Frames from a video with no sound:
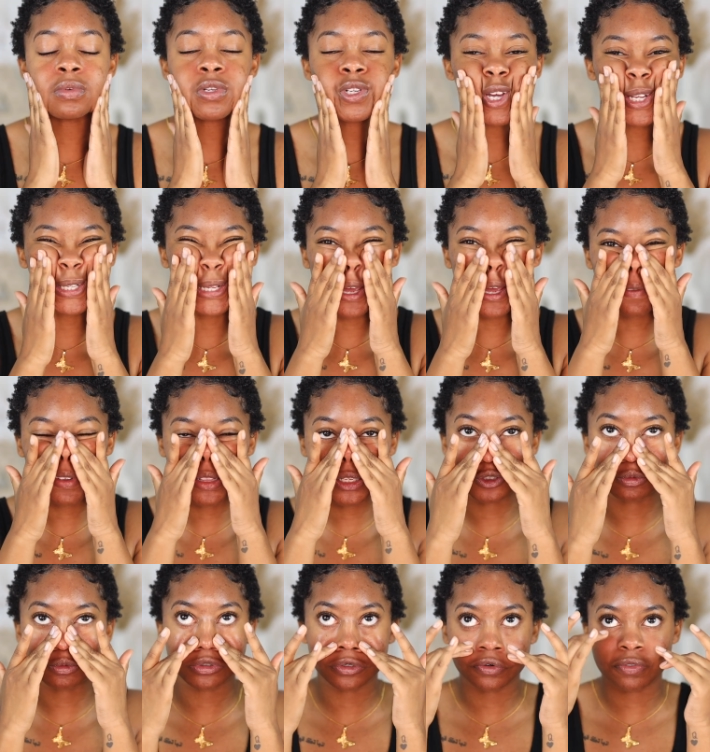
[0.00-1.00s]
It does have a
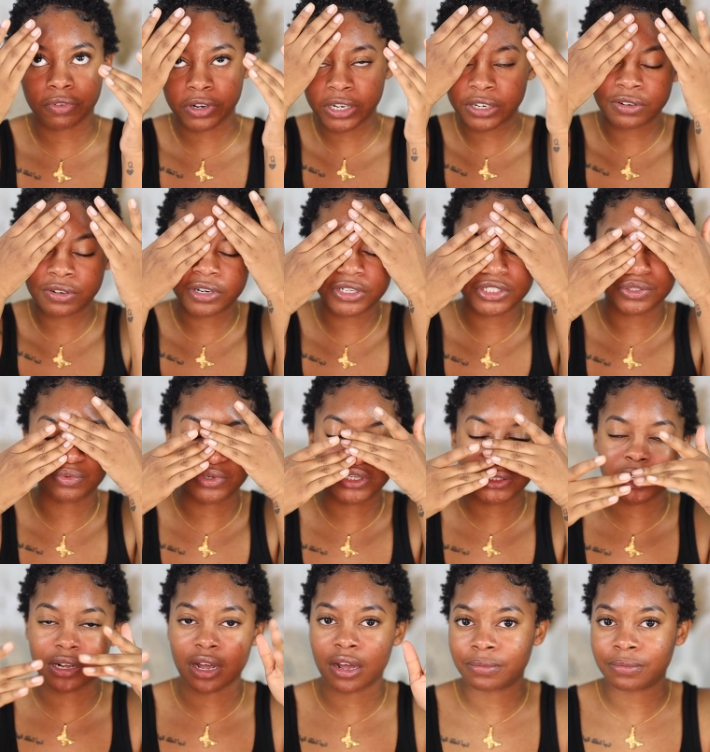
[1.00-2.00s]
little bit of fragrance,
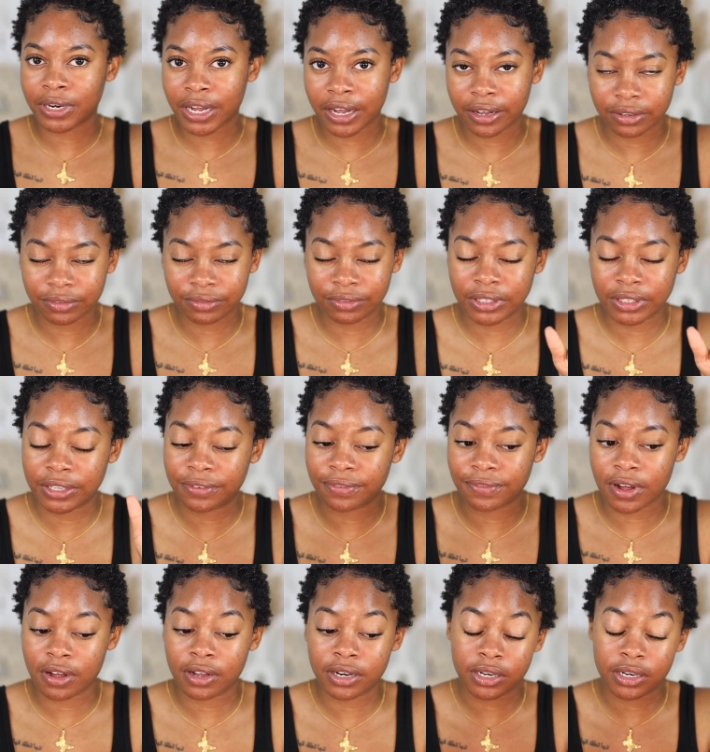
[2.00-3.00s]
which I'm not really
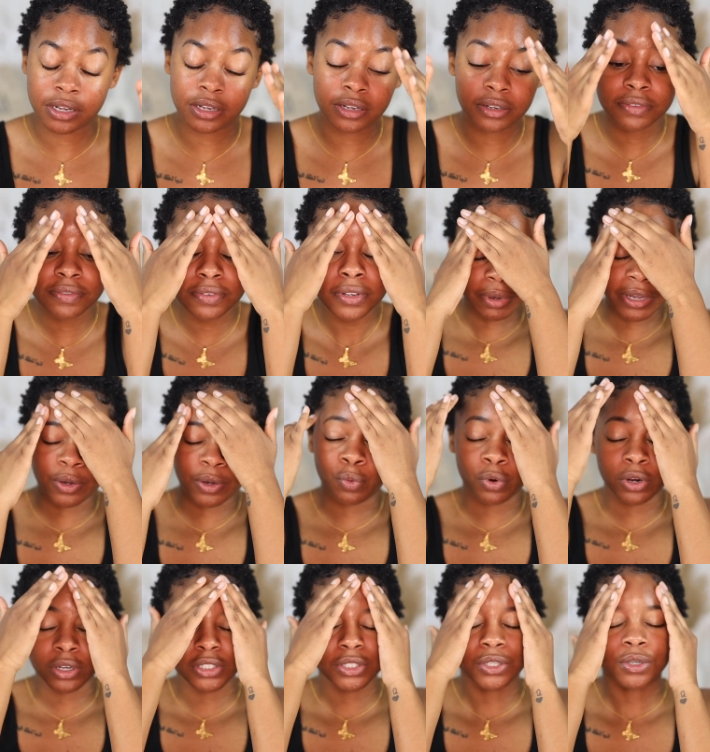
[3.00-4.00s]
fond of, but it
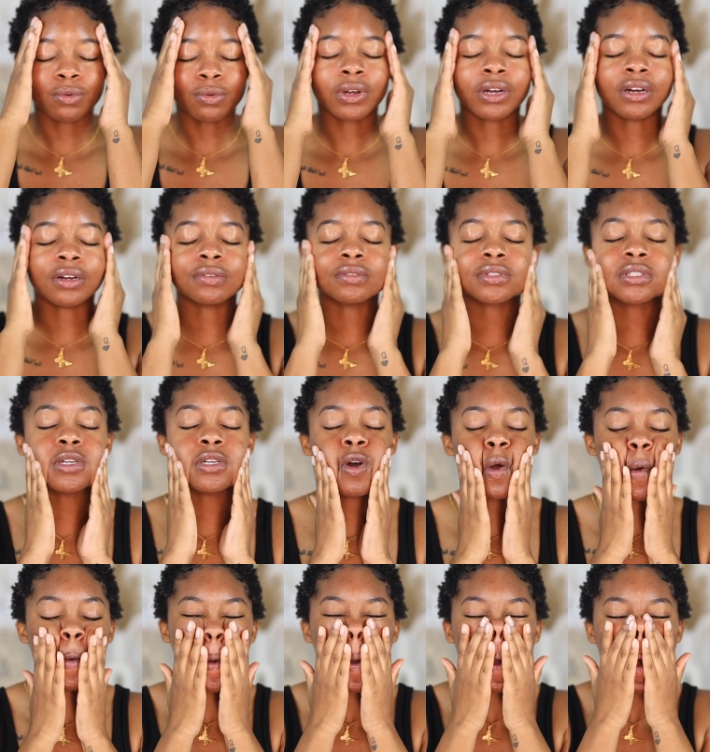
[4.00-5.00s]
works so well,
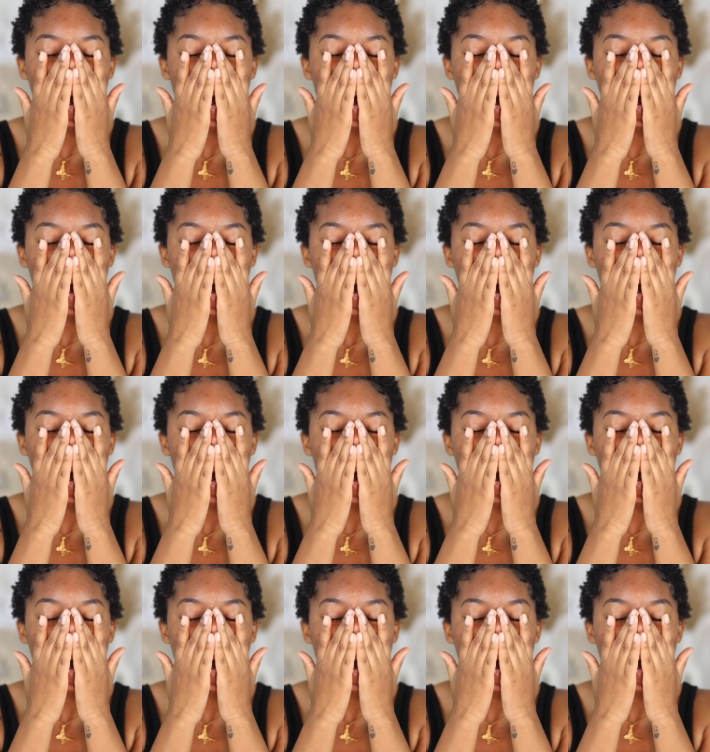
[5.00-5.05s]
so